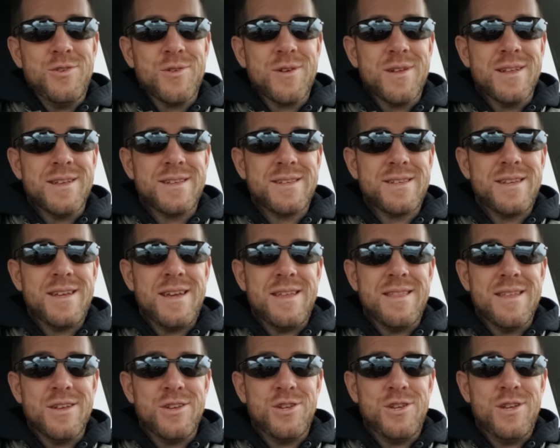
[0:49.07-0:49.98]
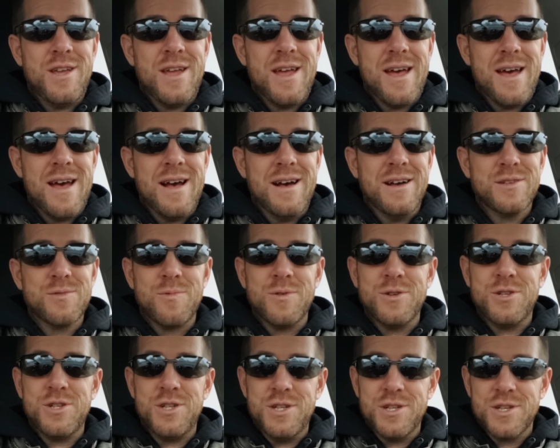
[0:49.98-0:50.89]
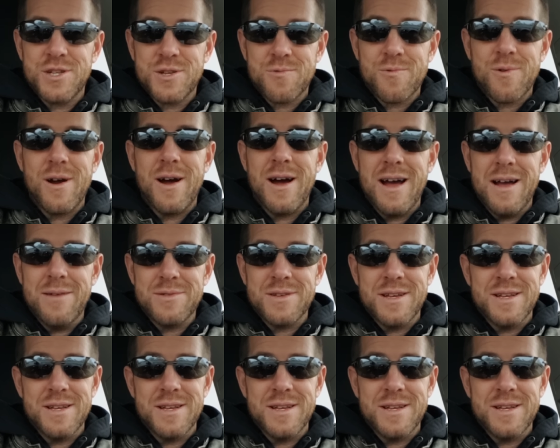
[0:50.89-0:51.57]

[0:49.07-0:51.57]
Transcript: you're going to see that she has what she describes